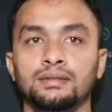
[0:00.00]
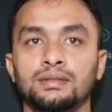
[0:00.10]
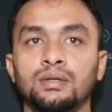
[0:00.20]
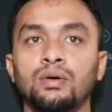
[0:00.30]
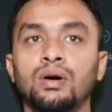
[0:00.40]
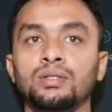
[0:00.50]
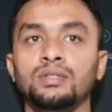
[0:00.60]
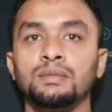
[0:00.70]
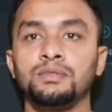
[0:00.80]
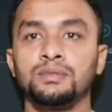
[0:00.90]
Now all you
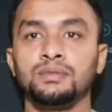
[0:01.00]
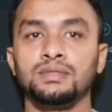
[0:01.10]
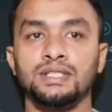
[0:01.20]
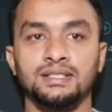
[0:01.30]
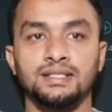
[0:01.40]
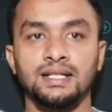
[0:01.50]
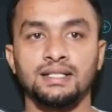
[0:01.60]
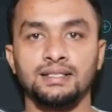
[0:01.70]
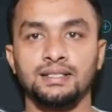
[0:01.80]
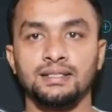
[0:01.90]
have to do, just drag
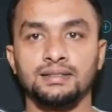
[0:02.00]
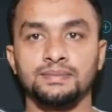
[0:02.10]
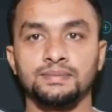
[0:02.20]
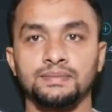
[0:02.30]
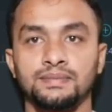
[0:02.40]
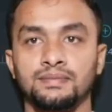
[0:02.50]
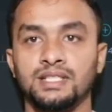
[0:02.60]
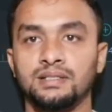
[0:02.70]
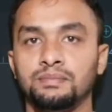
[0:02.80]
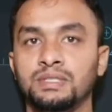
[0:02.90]
it here. But